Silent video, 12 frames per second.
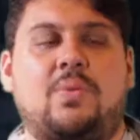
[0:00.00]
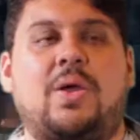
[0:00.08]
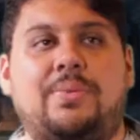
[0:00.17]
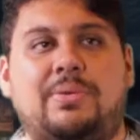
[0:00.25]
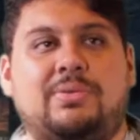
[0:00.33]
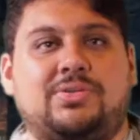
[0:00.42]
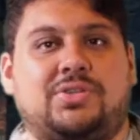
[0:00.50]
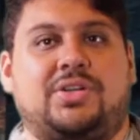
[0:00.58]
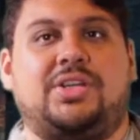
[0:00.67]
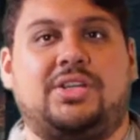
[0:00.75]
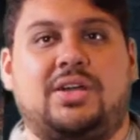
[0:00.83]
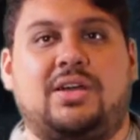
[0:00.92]
White people
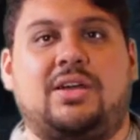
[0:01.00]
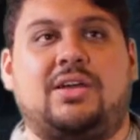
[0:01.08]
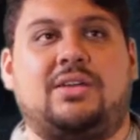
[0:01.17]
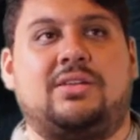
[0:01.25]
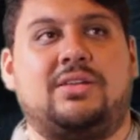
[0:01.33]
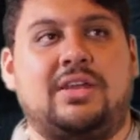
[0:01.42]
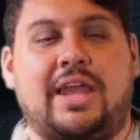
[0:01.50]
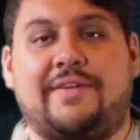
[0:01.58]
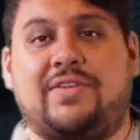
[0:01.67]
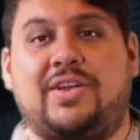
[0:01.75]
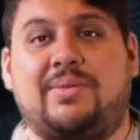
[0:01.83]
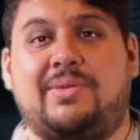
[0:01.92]
treating
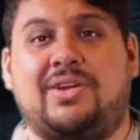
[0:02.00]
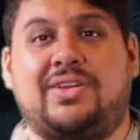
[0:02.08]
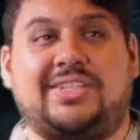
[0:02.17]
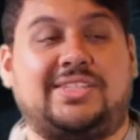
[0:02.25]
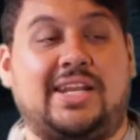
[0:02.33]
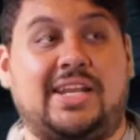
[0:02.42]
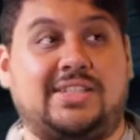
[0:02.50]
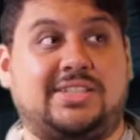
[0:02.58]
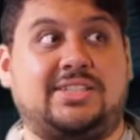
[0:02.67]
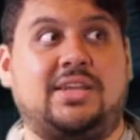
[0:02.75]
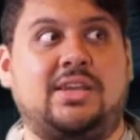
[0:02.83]
African Americans, and